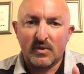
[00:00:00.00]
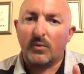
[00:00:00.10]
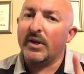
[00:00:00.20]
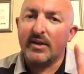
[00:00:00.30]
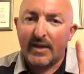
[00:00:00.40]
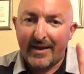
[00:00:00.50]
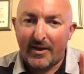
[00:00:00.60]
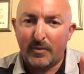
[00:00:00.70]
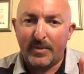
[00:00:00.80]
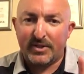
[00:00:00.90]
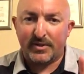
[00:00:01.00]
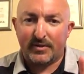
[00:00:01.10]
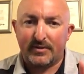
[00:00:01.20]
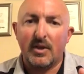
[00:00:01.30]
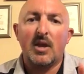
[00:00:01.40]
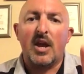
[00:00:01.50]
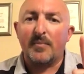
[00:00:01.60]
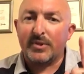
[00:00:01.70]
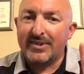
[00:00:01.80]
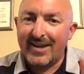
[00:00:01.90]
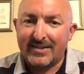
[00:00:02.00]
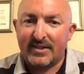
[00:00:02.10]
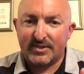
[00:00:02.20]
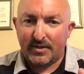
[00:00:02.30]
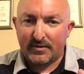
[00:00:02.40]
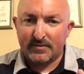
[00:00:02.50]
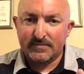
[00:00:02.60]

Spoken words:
We need to help each other and protect each other.